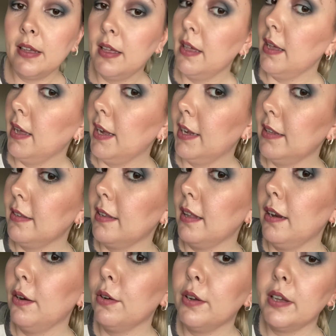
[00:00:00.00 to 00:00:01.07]
it's
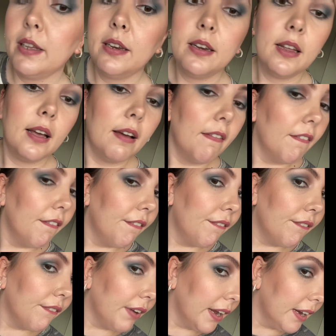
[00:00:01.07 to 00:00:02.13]
looking
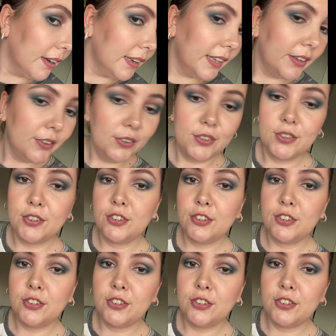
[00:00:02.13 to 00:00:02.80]
fairly good.